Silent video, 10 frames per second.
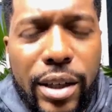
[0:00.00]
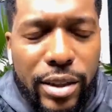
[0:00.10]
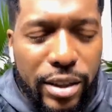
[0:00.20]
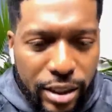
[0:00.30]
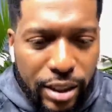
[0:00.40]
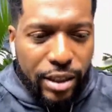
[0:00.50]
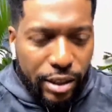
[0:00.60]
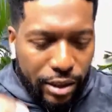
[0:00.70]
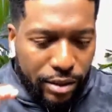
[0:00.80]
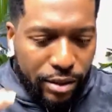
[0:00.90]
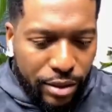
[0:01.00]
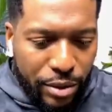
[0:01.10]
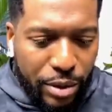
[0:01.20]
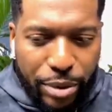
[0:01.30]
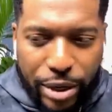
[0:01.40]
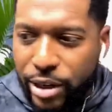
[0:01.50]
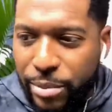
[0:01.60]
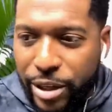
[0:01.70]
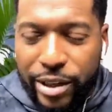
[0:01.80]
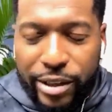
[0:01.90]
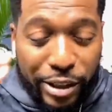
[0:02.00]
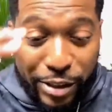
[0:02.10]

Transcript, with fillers: So I just sit here during the pandemic and